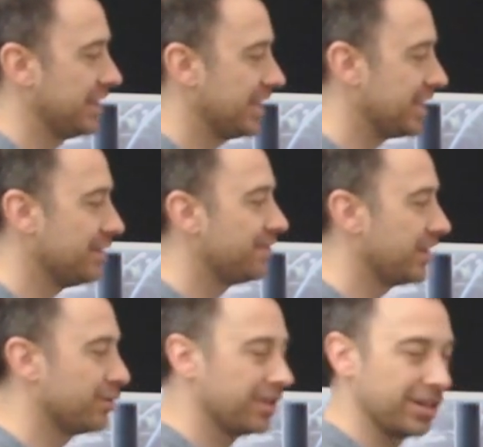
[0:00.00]
getting the
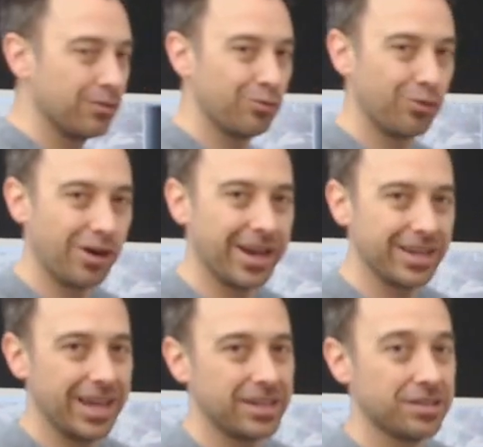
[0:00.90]
fingering
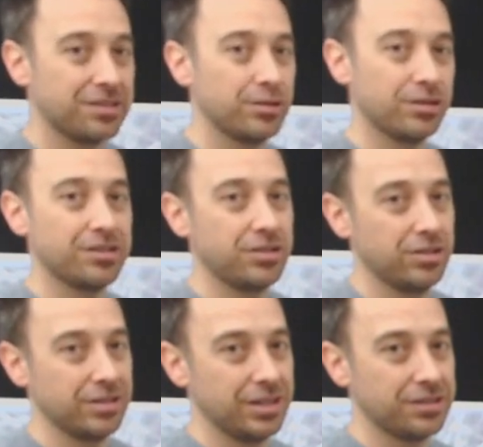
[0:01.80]
right and to suit the
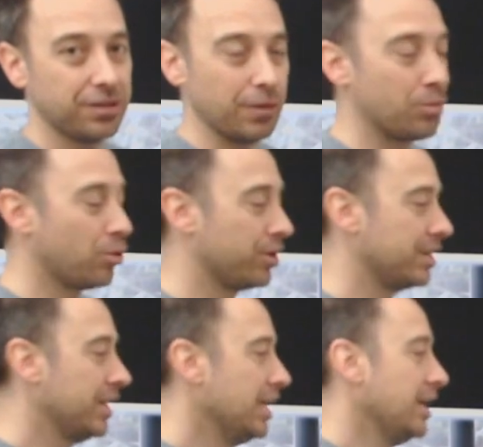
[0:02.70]
student is so important.